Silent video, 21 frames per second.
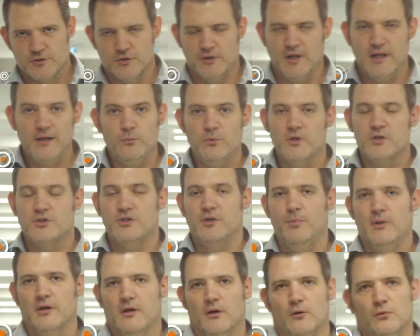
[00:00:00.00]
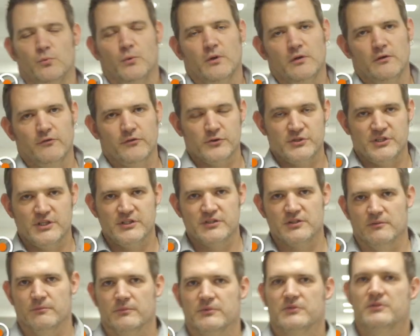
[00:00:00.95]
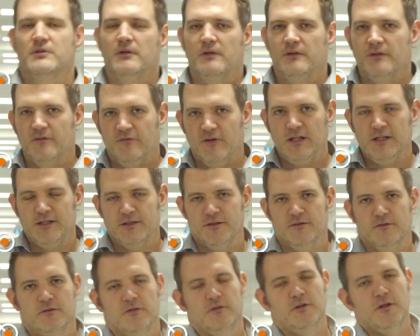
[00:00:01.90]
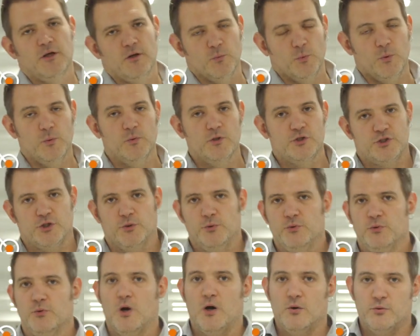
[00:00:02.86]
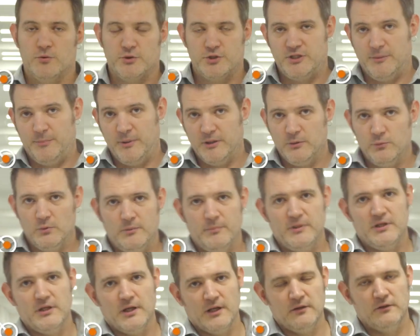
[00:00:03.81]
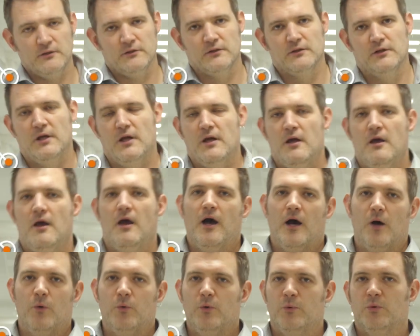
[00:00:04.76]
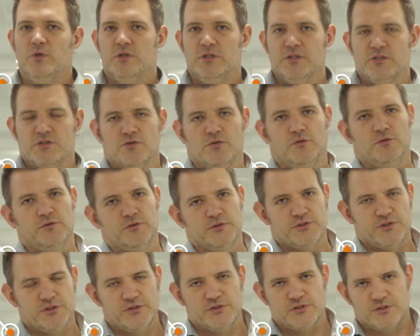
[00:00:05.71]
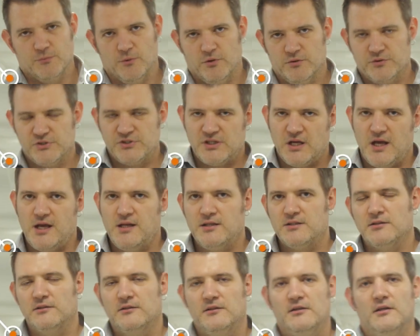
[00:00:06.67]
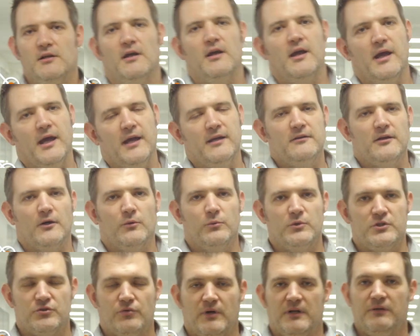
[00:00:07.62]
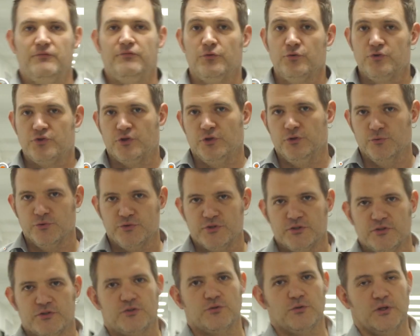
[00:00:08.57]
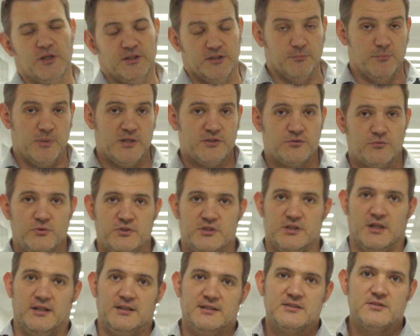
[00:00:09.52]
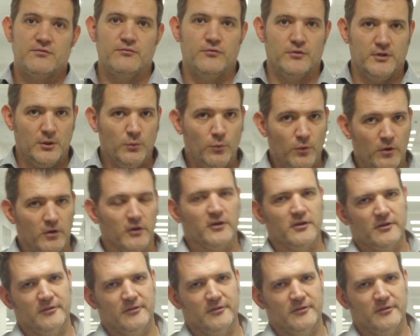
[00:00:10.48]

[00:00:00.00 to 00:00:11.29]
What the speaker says: Today we are shipping out one of our systems, the VELION. We will show you how shipping will be done, how we will install the system on site, and how we train future users to get the best results for their work.